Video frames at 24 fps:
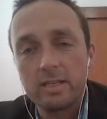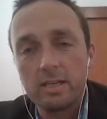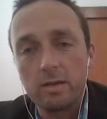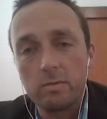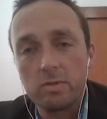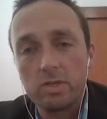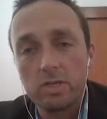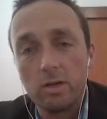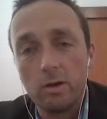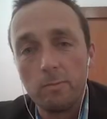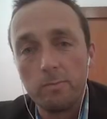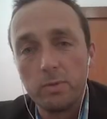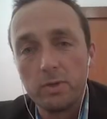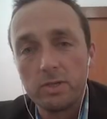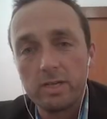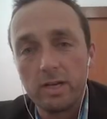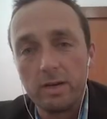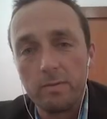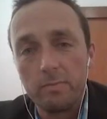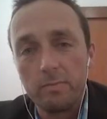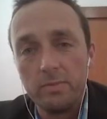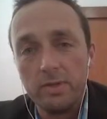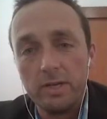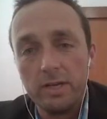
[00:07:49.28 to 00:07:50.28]
some samples
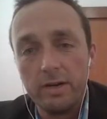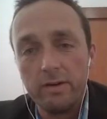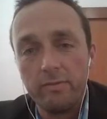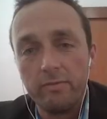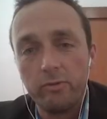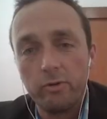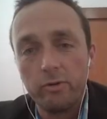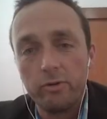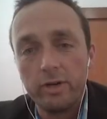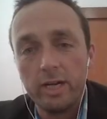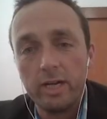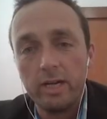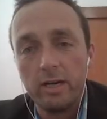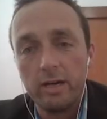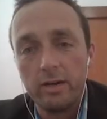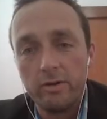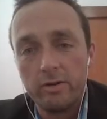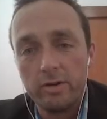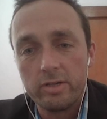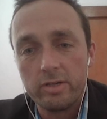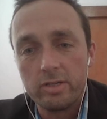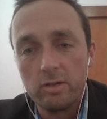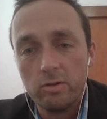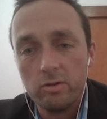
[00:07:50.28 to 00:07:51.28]
up there for really high
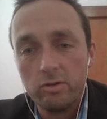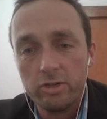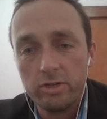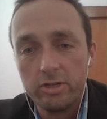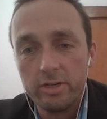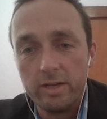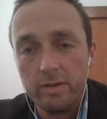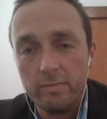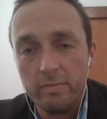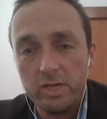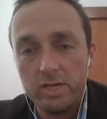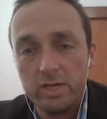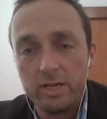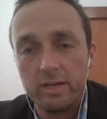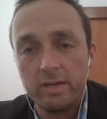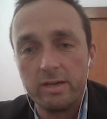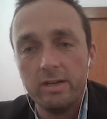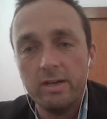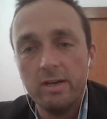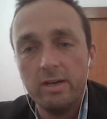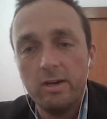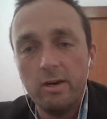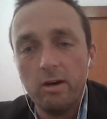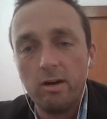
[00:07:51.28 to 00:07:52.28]
resolution
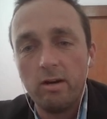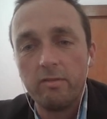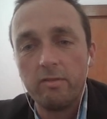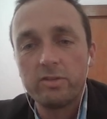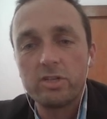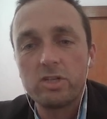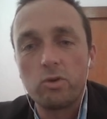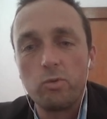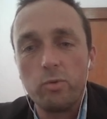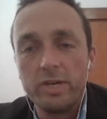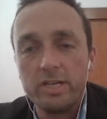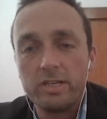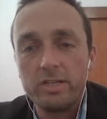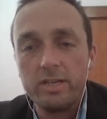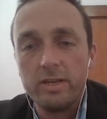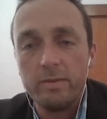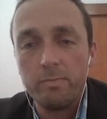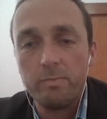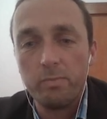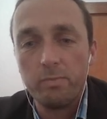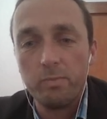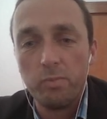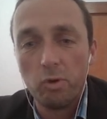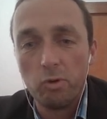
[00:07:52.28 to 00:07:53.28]
imaging of squeezed
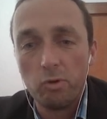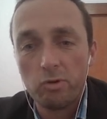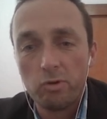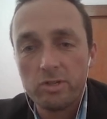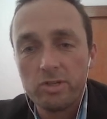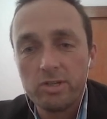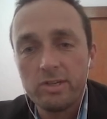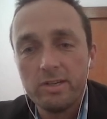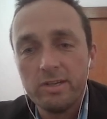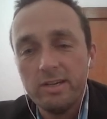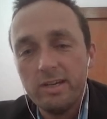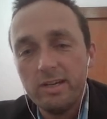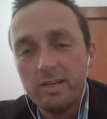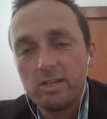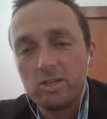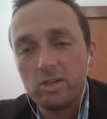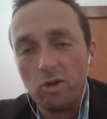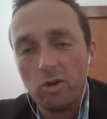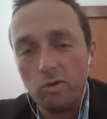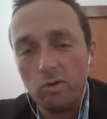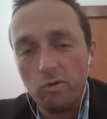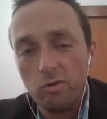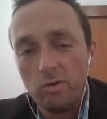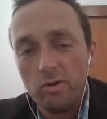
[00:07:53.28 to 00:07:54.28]
hip pores.
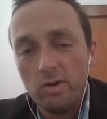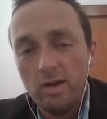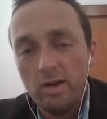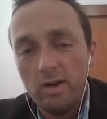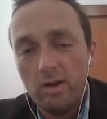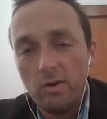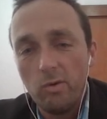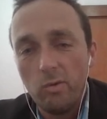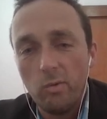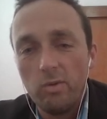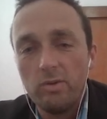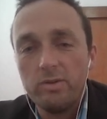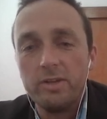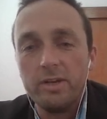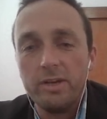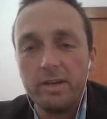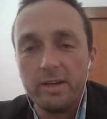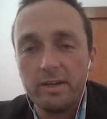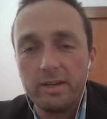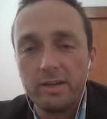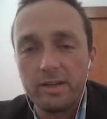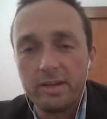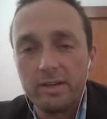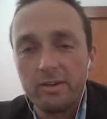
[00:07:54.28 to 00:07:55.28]
So then
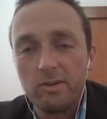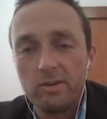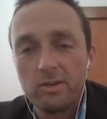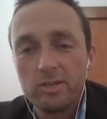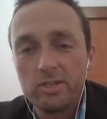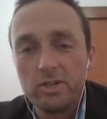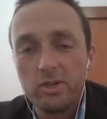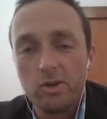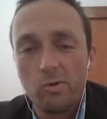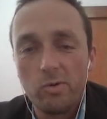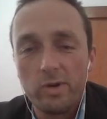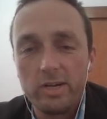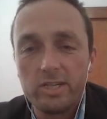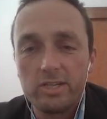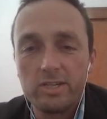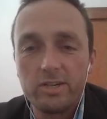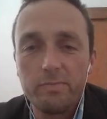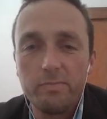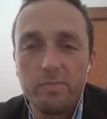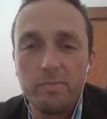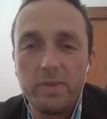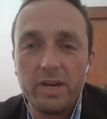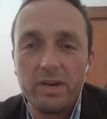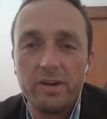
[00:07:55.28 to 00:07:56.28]
I can answer your
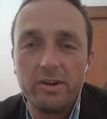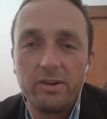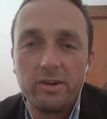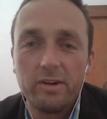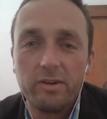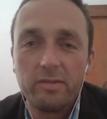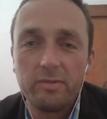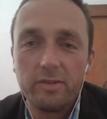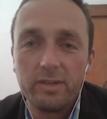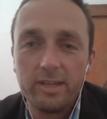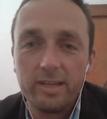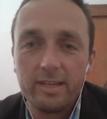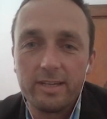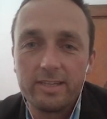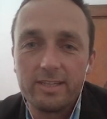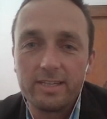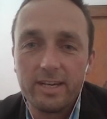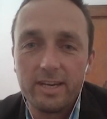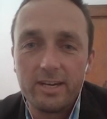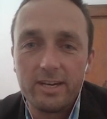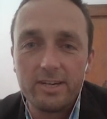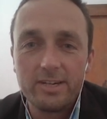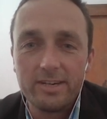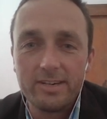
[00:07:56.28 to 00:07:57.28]
question better after that
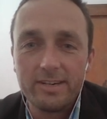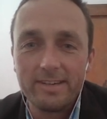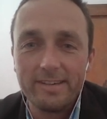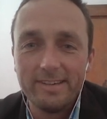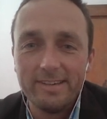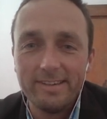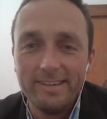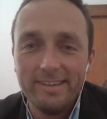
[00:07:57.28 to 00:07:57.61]
session.